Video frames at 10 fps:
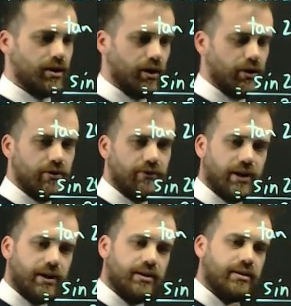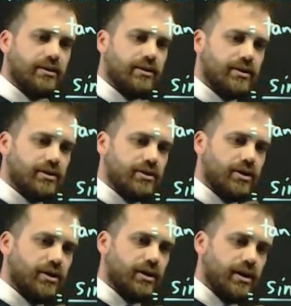over
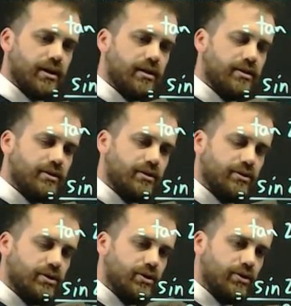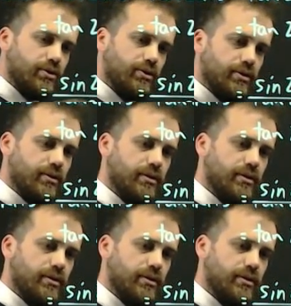sine 2